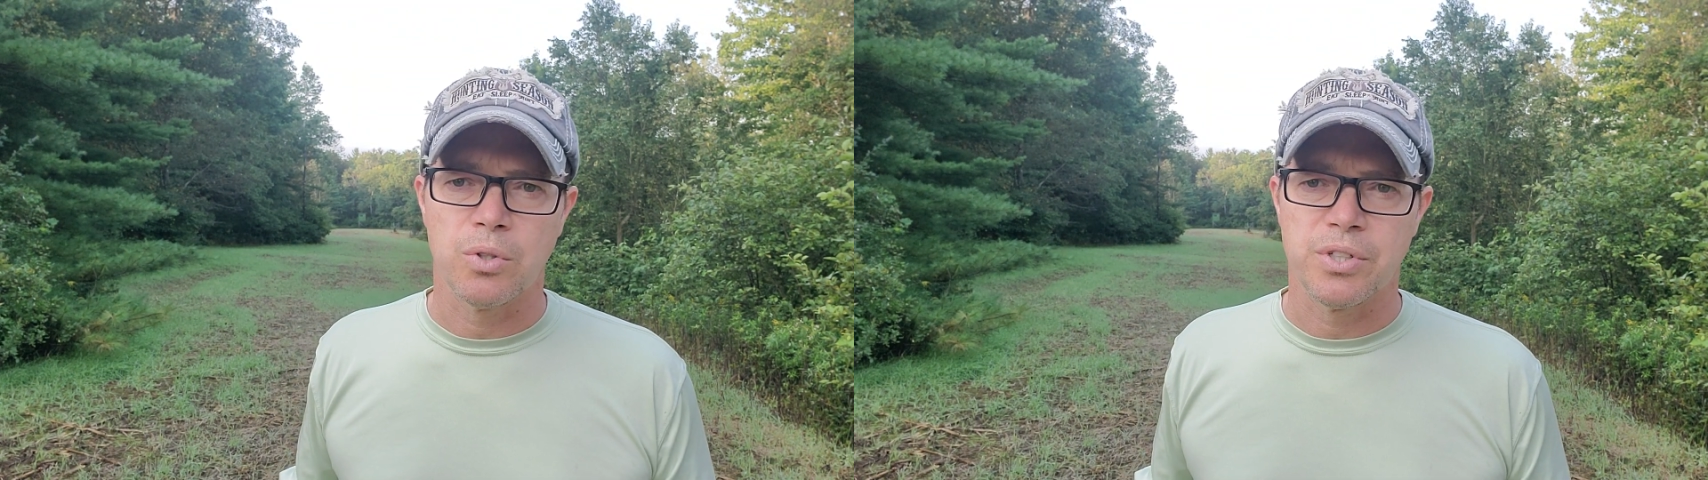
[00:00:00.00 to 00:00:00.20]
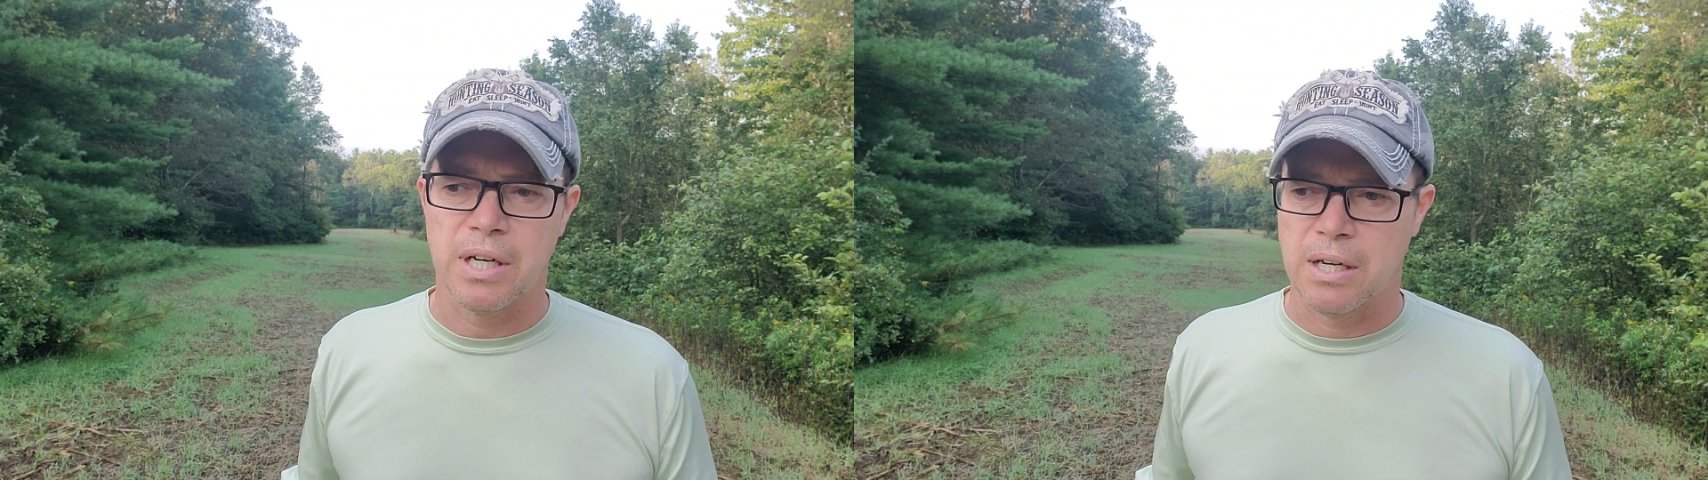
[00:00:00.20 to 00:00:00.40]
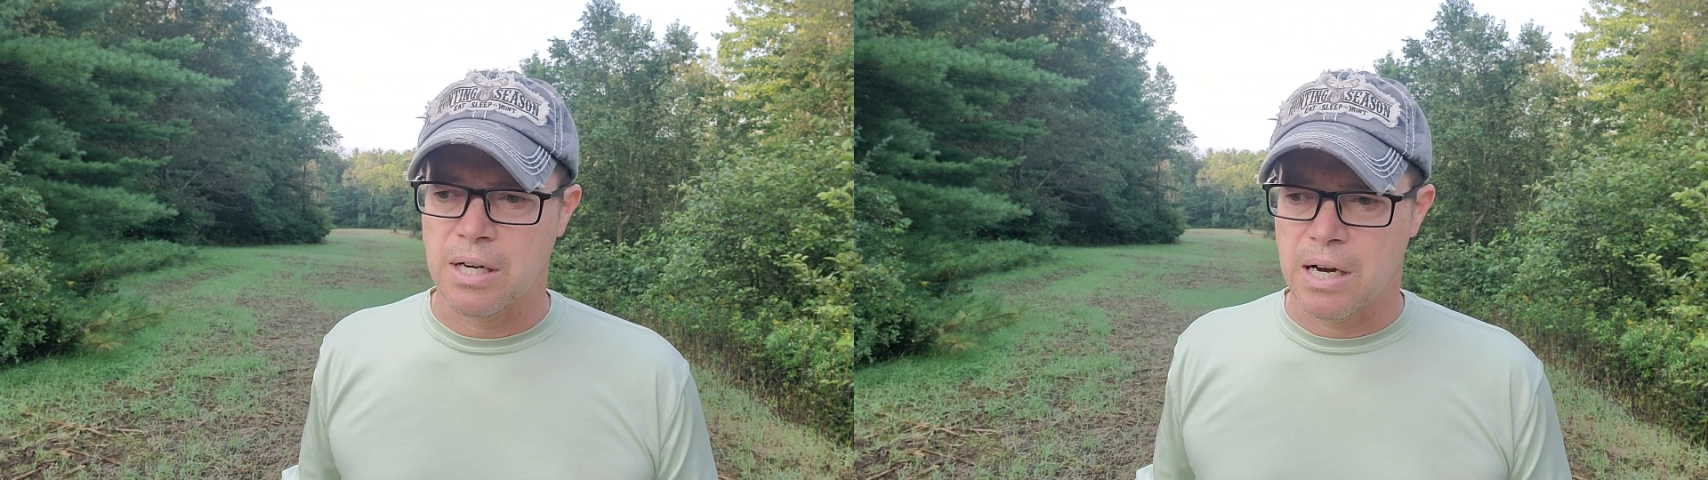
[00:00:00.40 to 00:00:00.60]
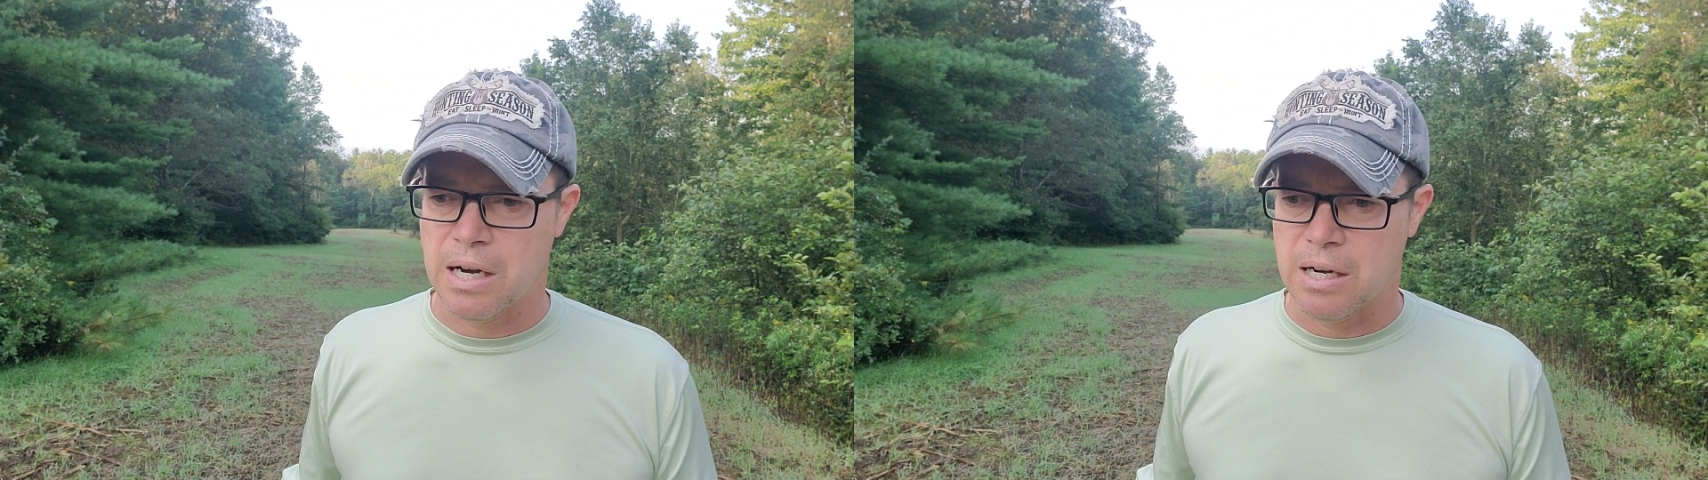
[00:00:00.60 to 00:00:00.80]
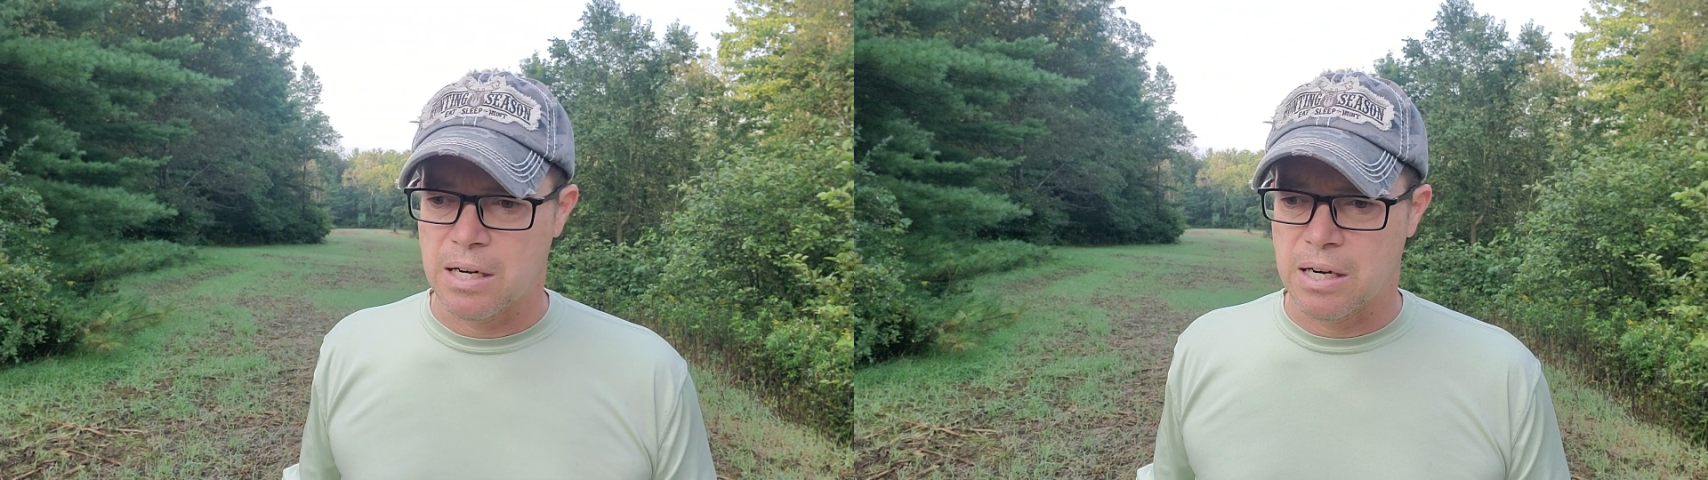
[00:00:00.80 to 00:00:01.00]
day.
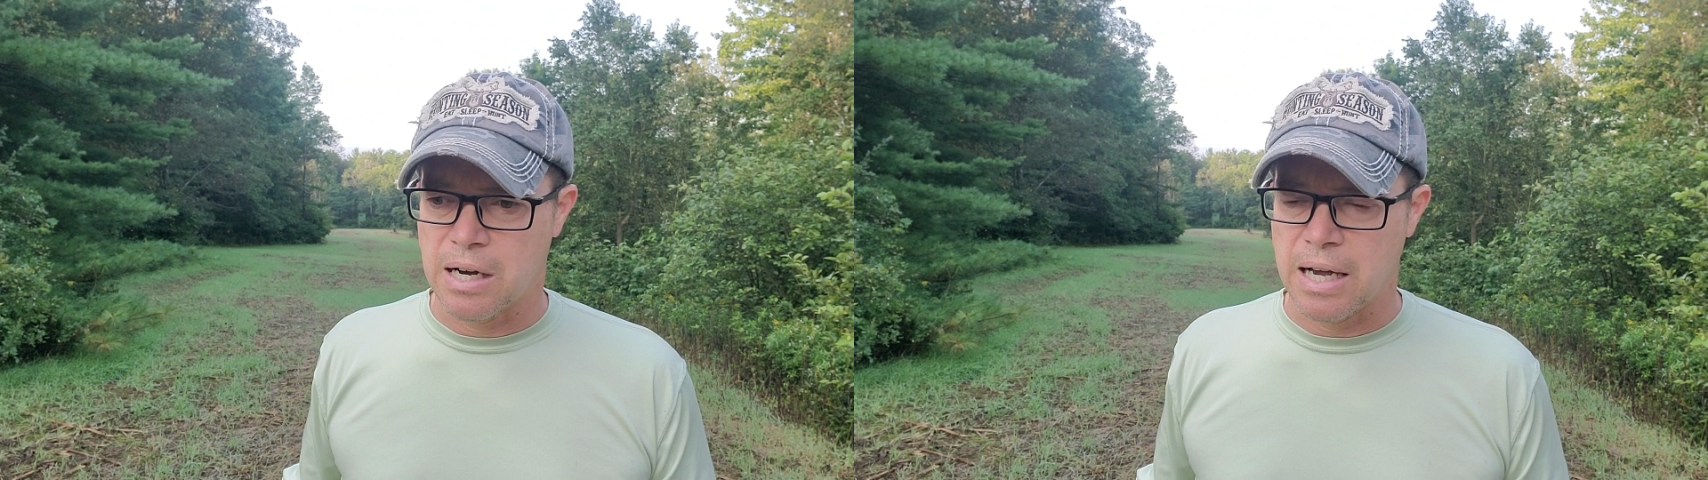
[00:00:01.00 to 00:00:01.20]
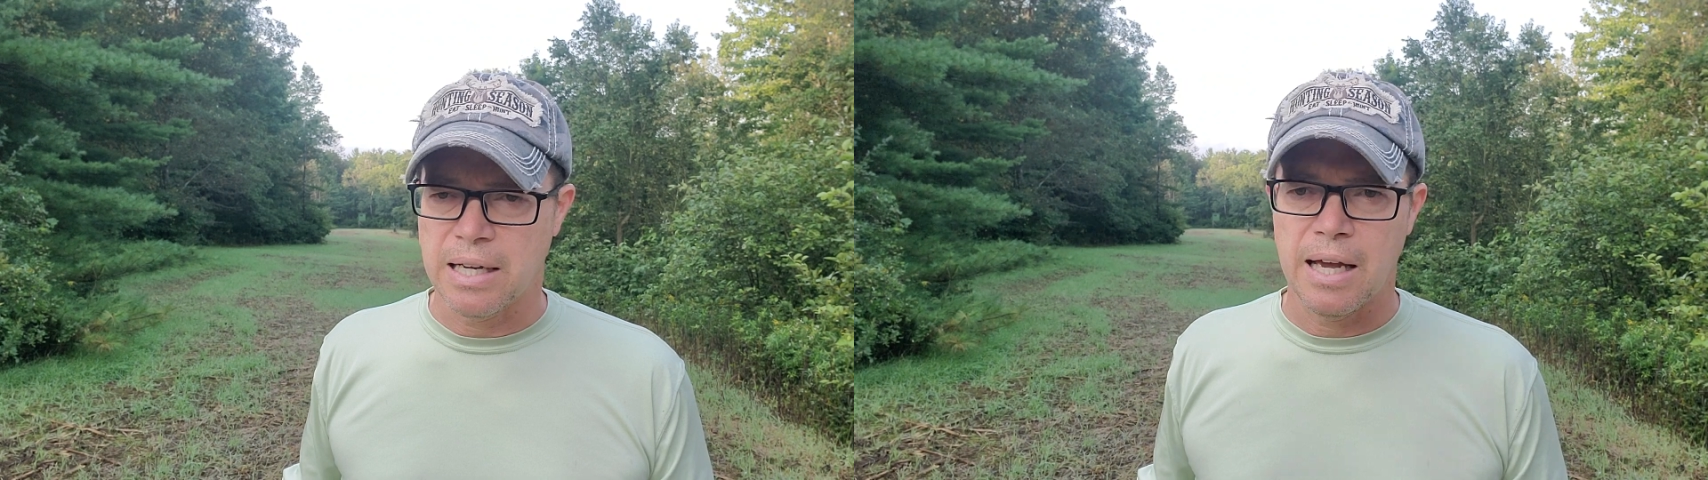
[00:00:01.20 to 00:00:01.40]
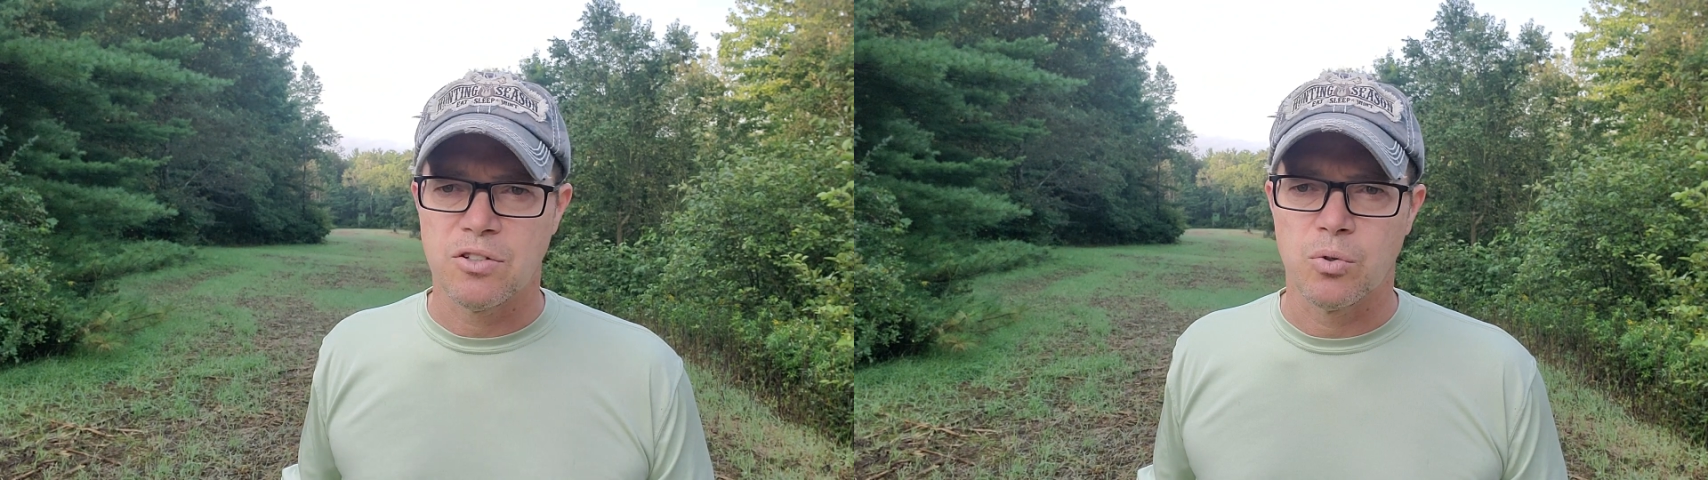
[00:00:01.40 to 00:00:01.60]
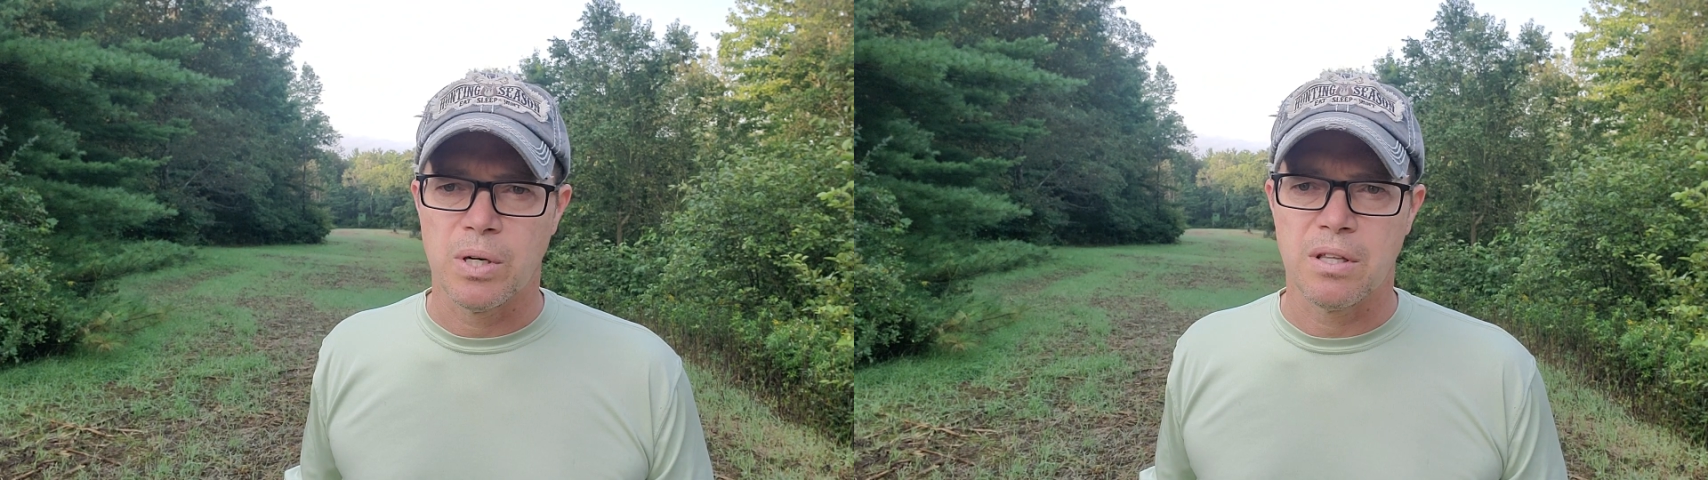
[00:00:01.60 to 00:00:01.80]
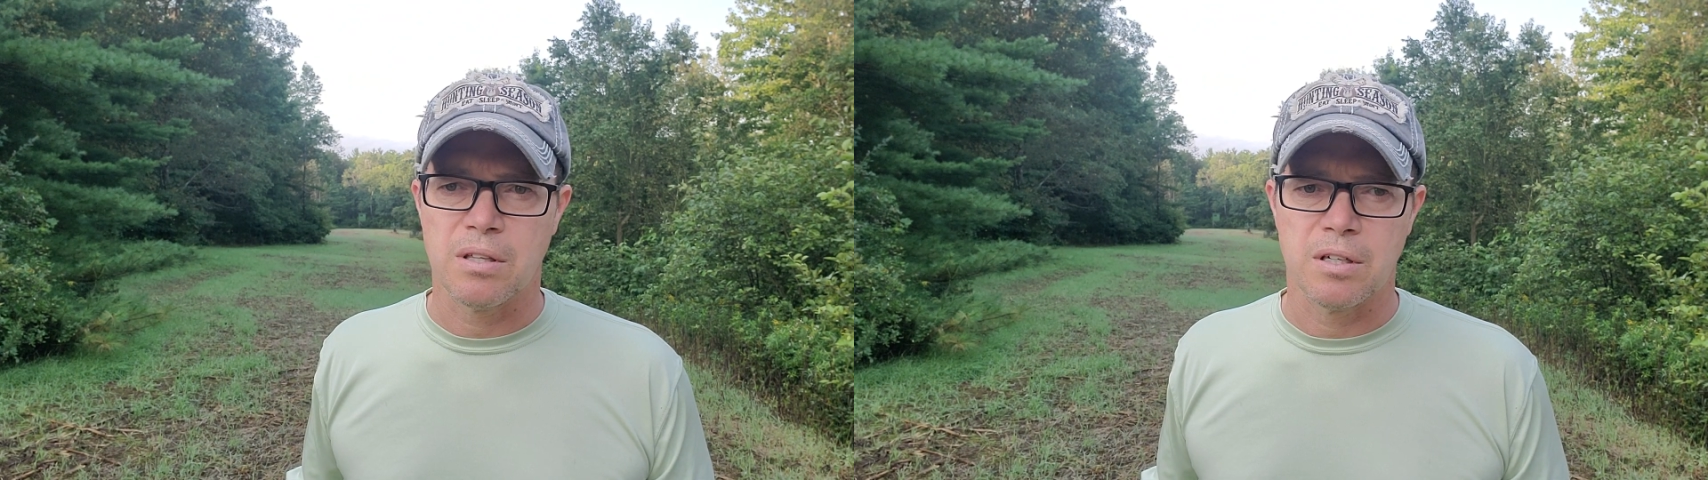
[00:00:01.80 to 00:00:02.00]
I can't do
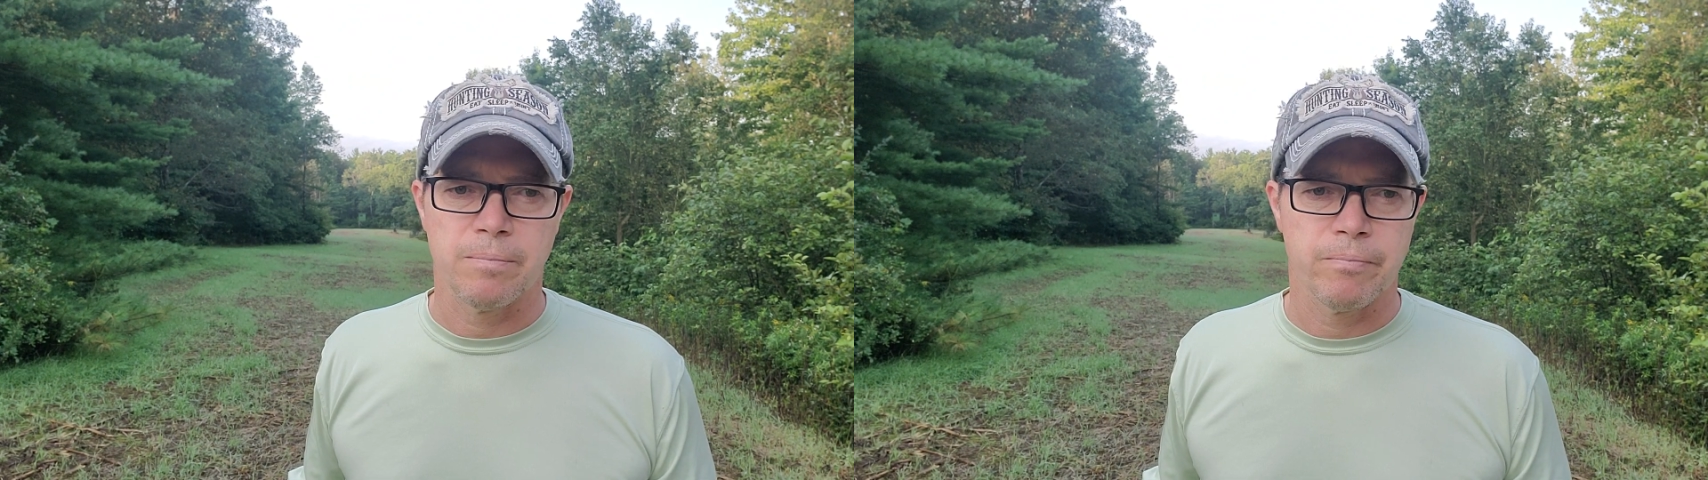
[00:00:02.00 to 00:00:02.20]
anything.